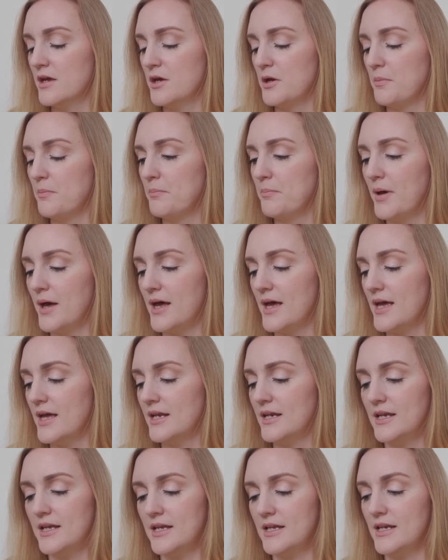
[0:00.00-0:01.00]

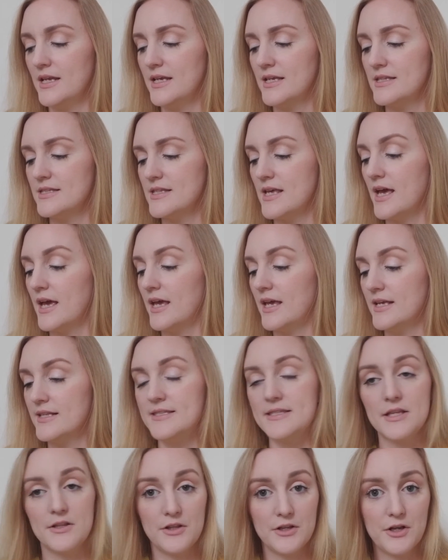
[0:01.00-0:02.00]
But it is a
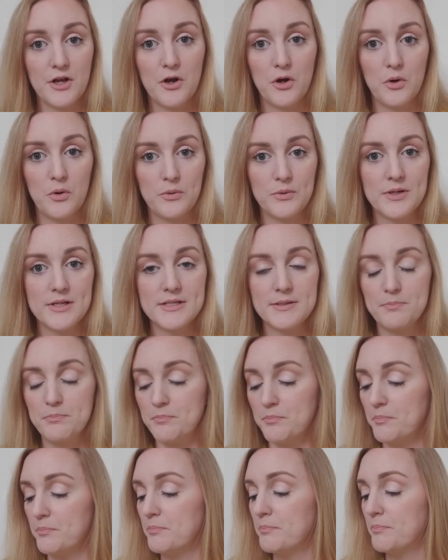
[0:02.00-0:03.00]

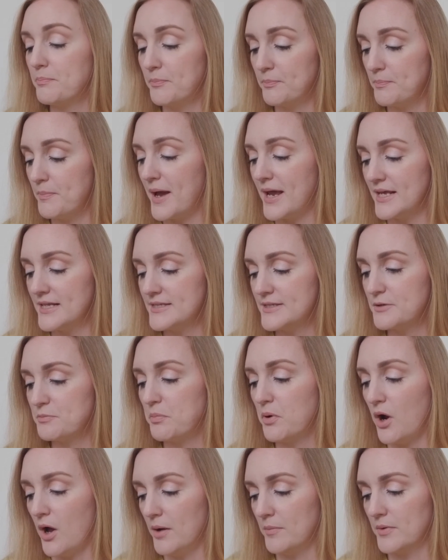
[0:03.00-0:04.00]
silicone-based
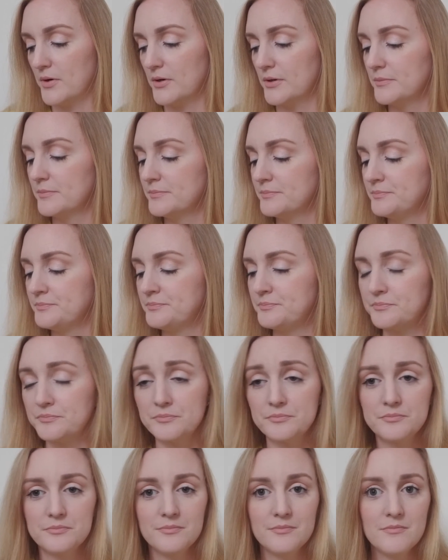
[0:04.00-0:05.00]
primer,
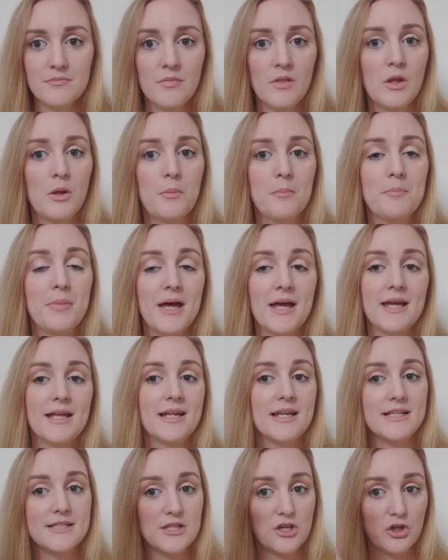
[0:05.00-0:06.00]
but
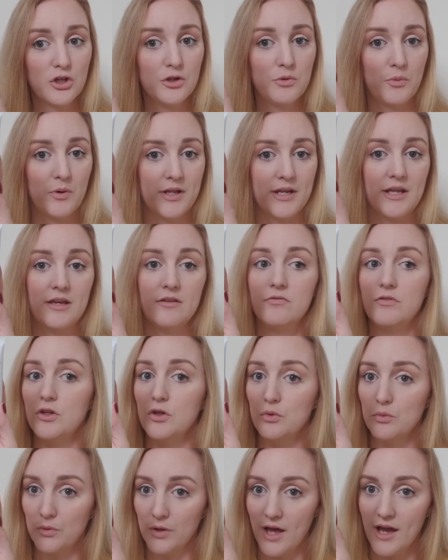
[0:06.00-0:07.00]
it's a good one. If
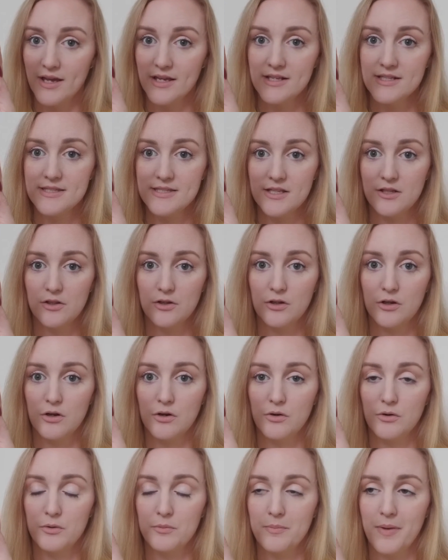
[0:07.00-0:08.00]
you like
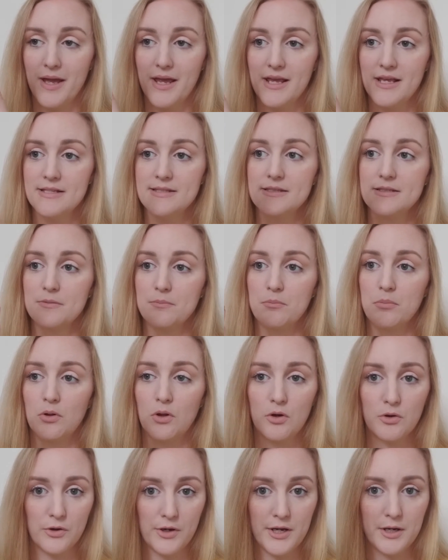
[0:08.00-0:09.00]
silicone-based
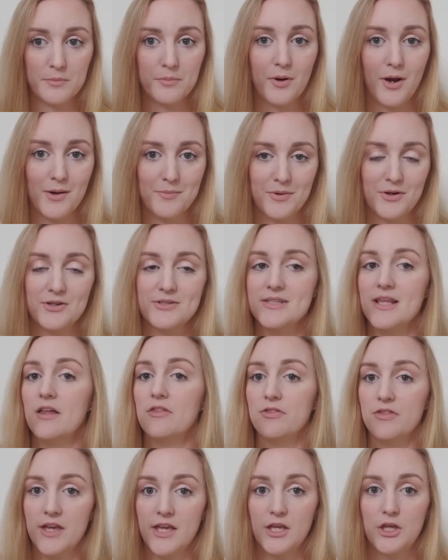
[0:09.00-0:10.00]
blurring primers, I
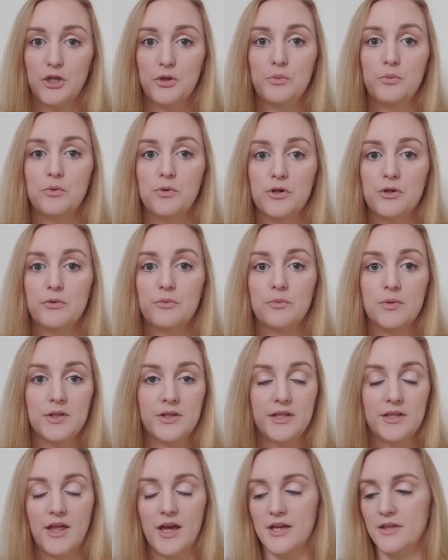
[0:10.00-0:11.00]
think you would
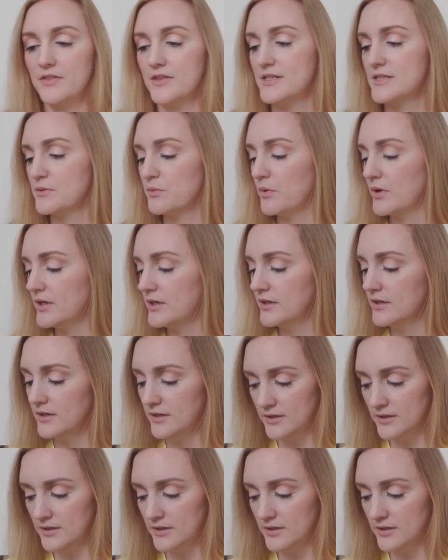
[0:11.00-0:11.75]
really like this one.